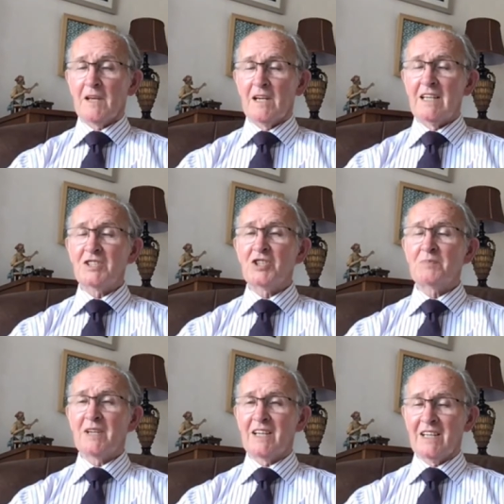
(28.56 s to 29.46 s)
Let's just
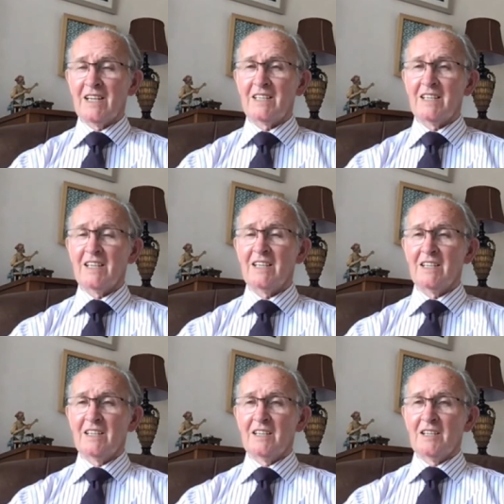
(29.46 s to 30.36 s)
begin that day
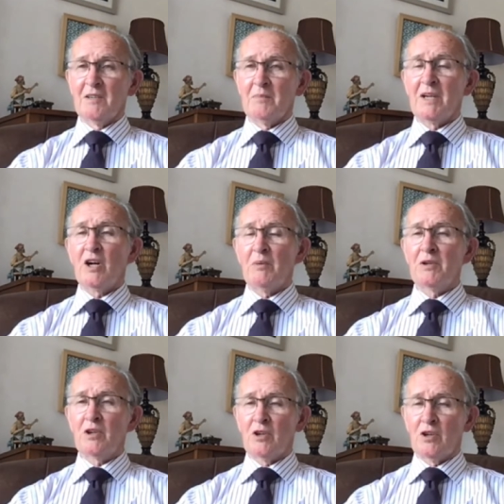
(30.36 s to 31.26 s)
by coming
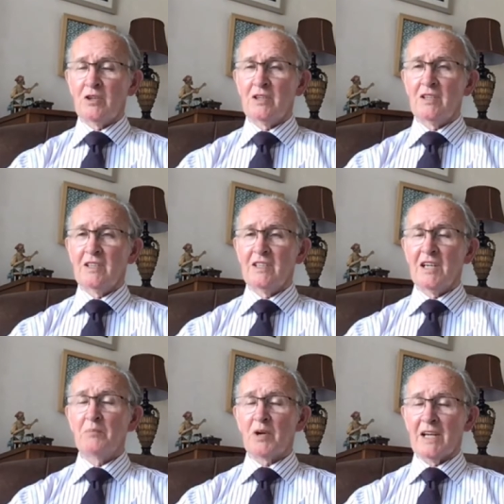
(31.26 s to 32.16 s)
to God
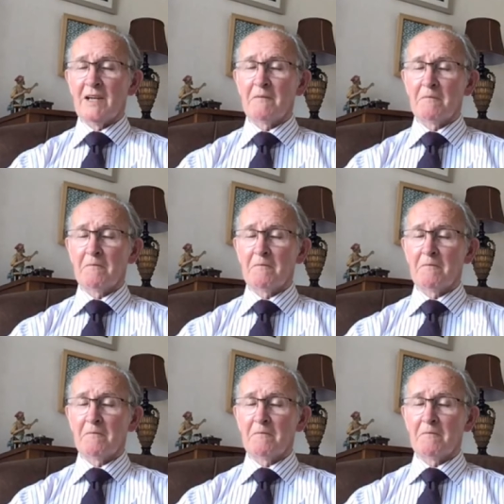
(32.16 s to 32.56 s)
and praying.